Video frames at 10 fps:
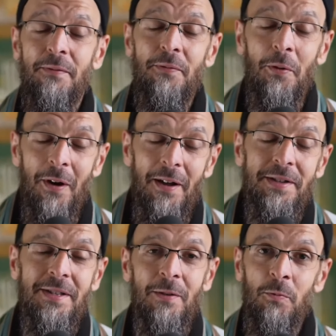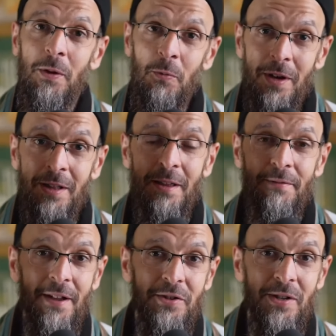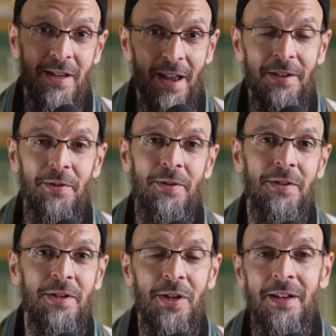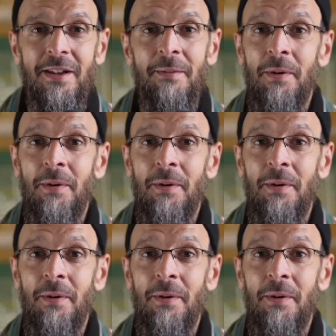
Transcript: for us that we will eventually enter into Jannah,